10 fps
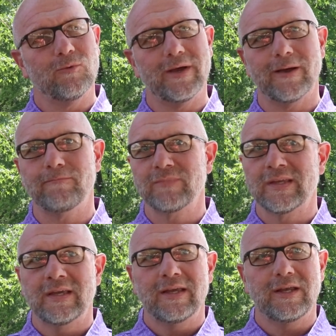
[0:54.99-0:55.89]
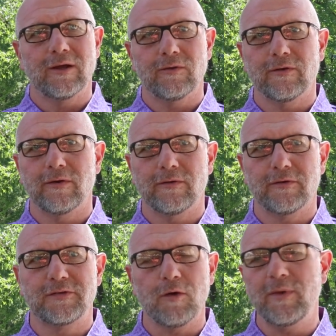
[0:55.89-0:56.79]
Well, you know, there,
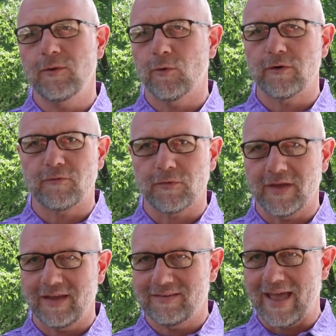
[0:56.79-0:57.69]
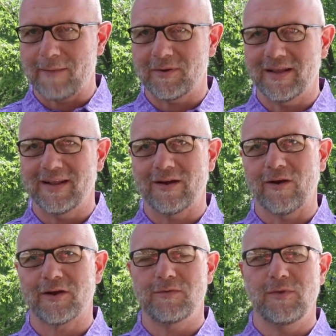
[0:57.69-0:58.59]
there's so many wonderful things happening in
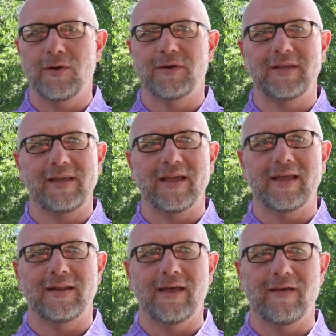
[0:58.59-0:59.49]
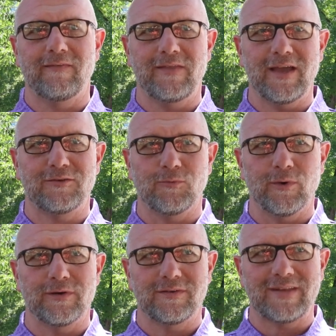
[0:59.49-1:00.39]
our community, and uh, this,
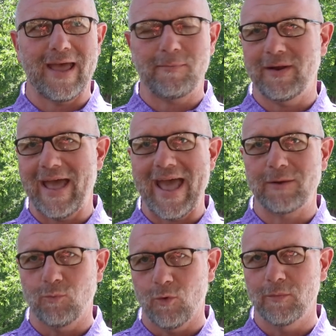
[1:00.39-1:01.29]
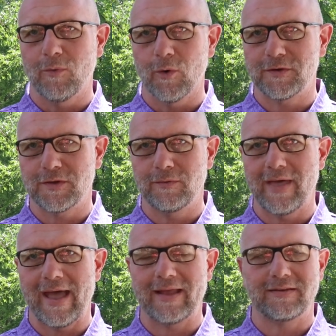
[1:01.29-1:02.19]
we're just happy to add one more to
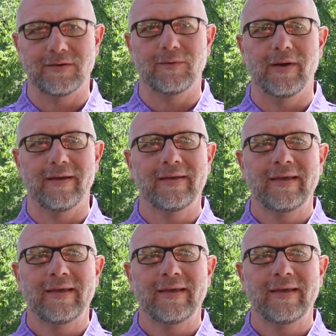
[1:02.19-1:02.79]
that to, uh,